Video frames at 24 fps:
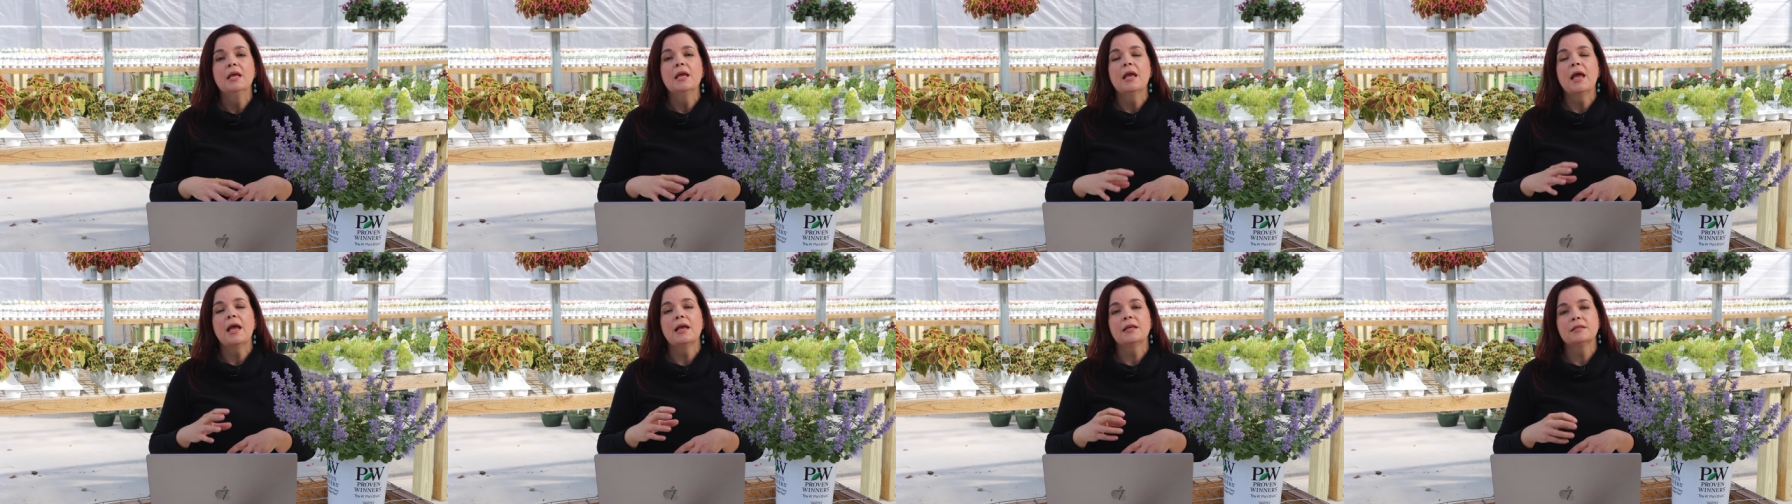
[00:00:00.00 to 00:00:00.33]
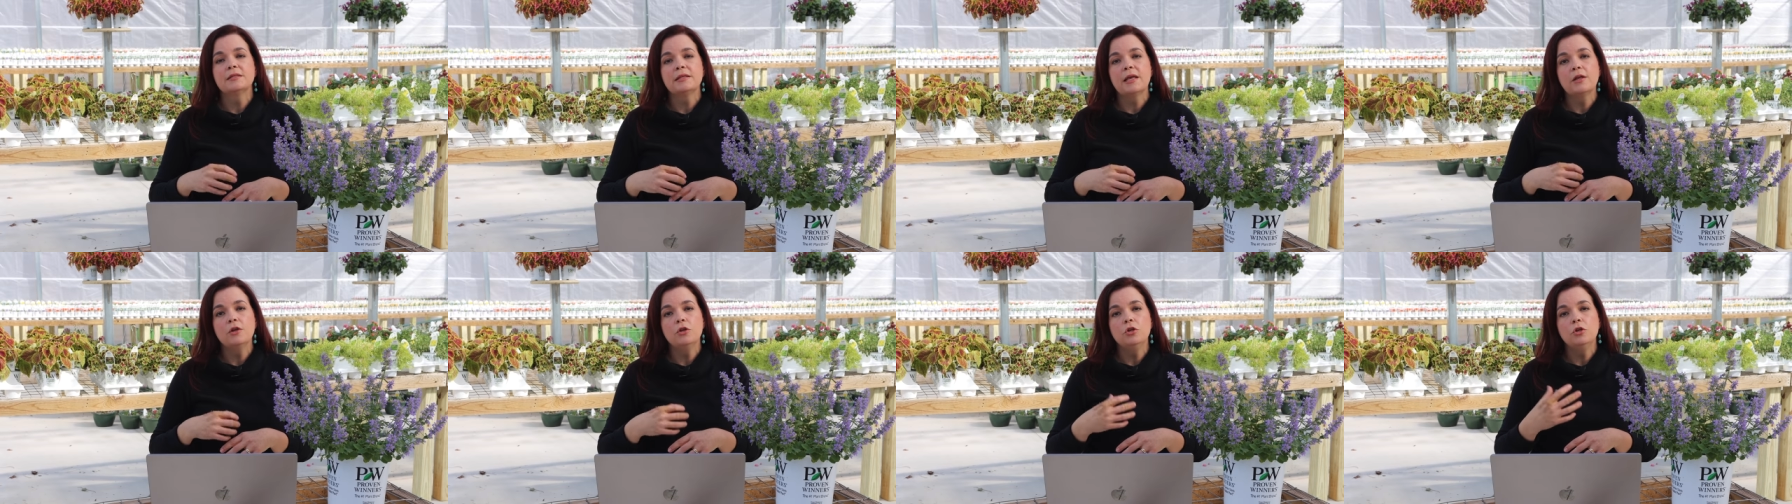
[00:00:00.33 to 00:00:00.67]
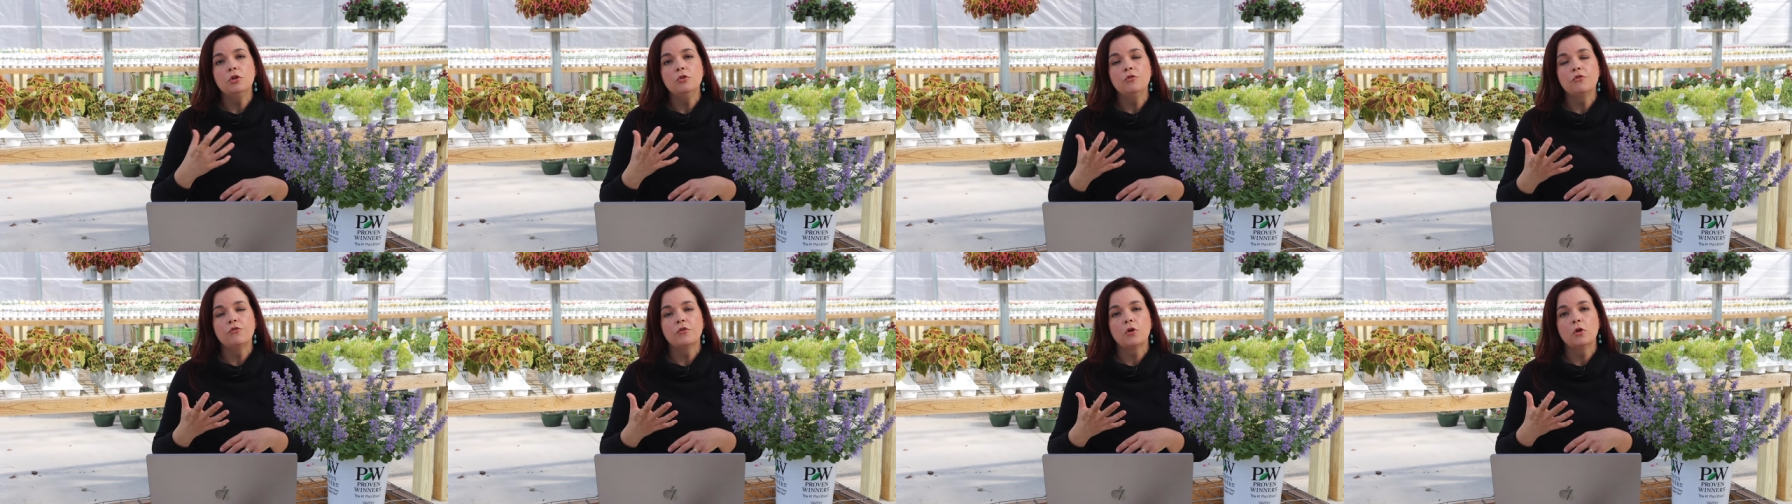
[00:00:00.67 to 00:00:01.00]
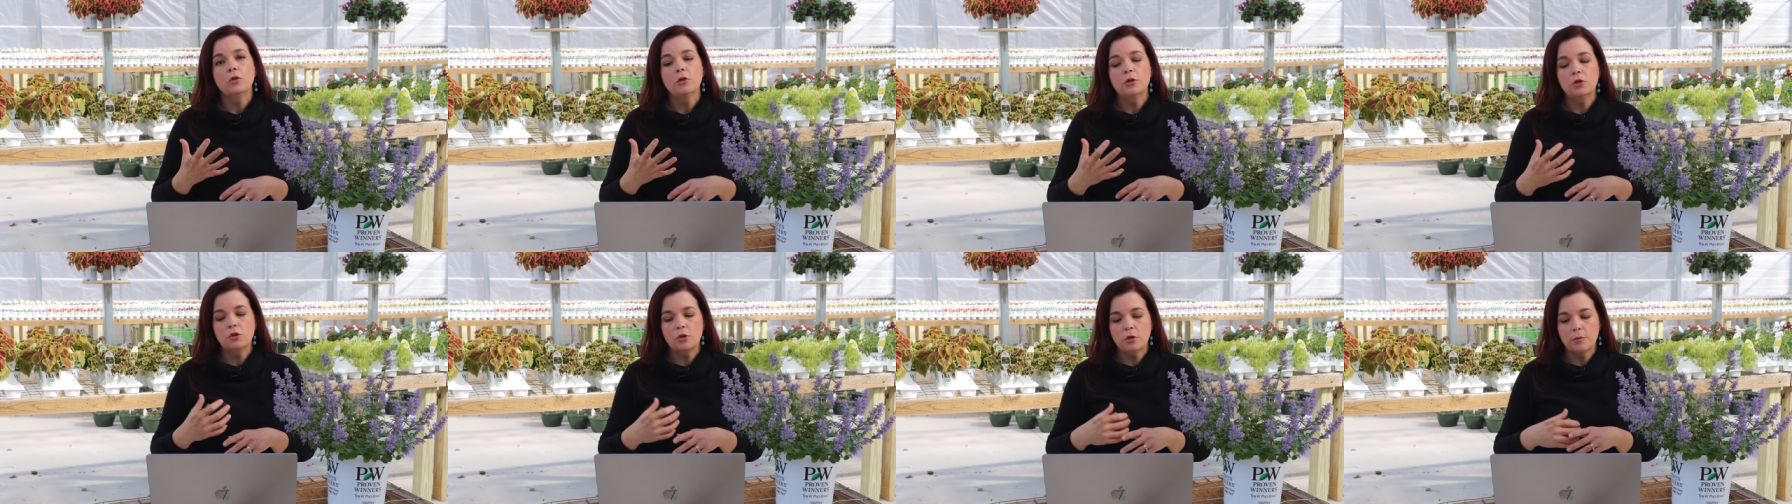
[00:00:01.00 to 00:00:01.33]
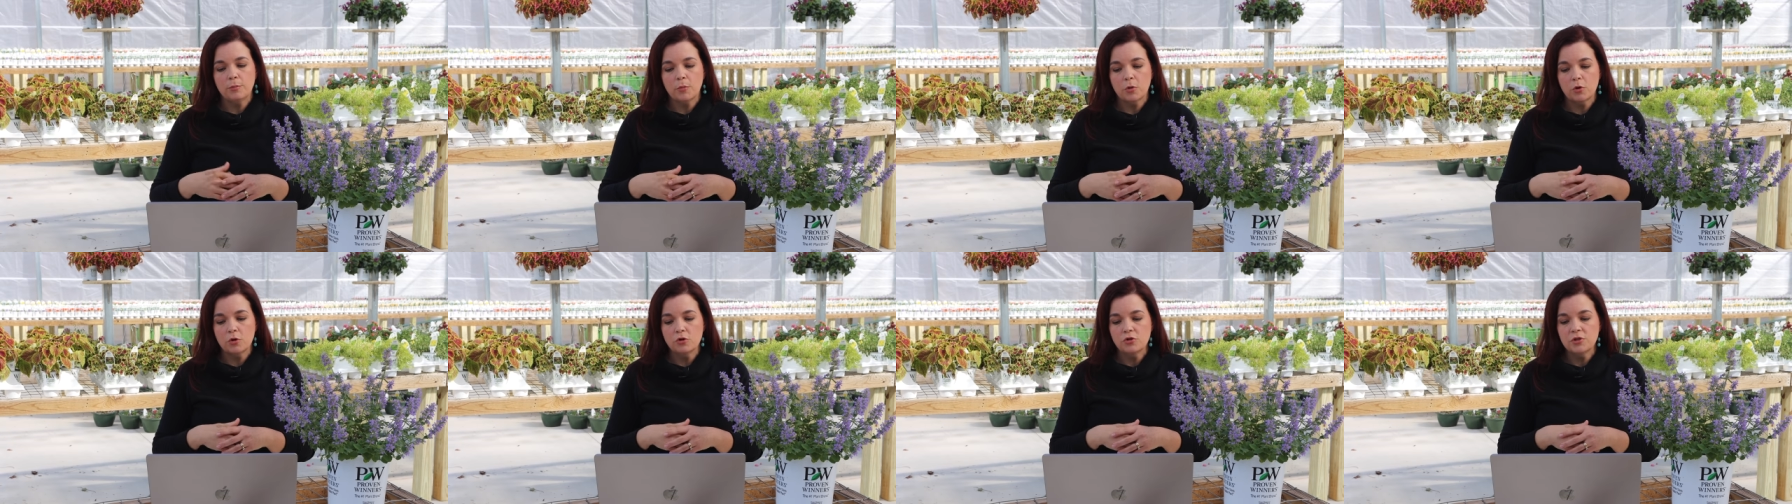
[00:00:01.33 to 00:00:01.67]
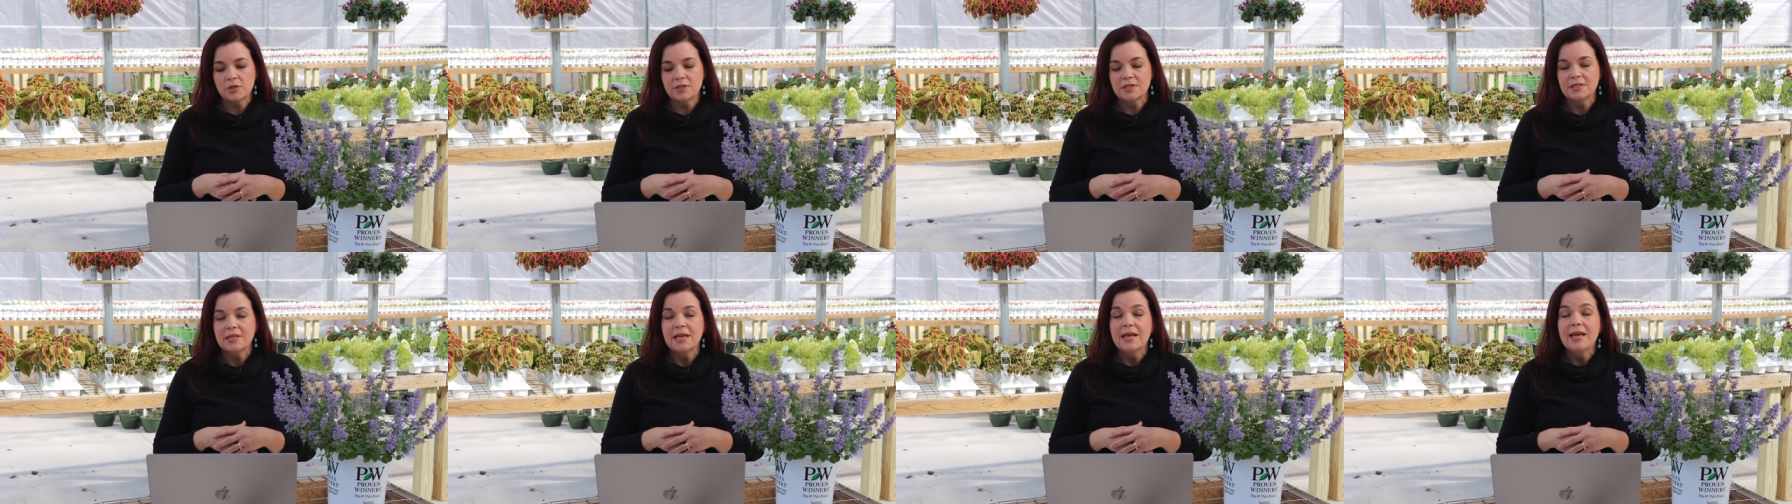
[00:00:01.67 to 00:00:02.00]
as that new foliage
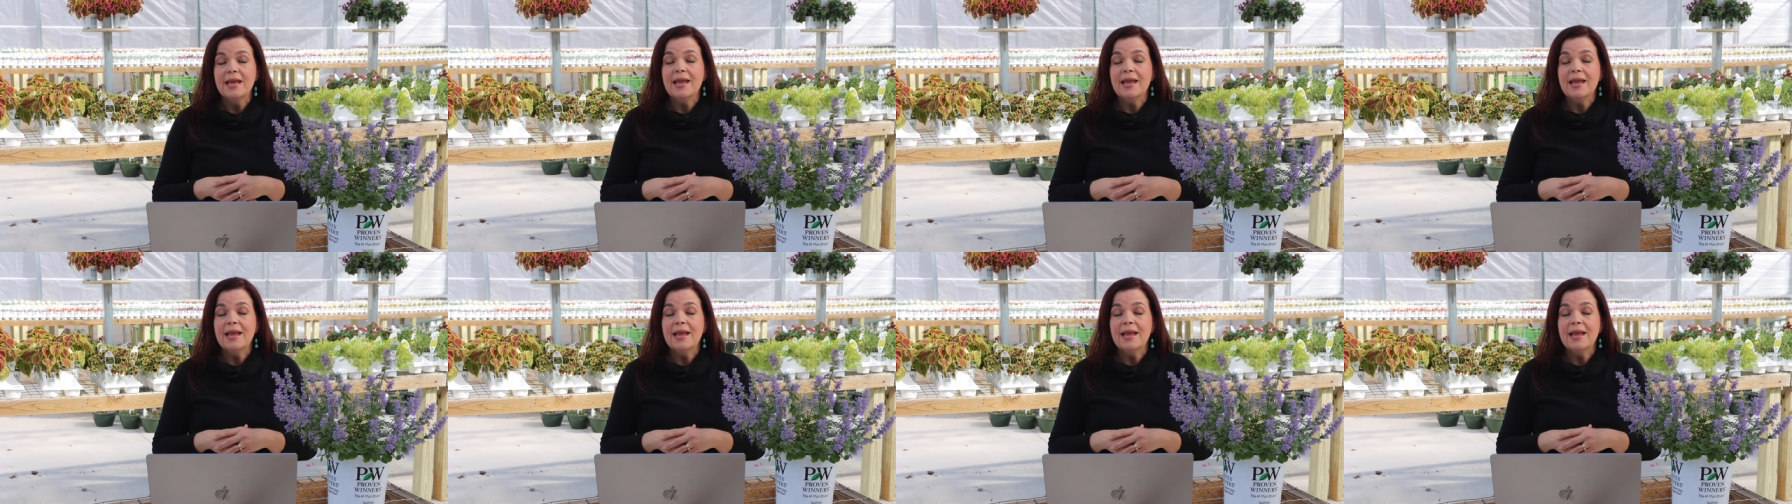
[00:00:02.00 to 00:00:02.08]
emerges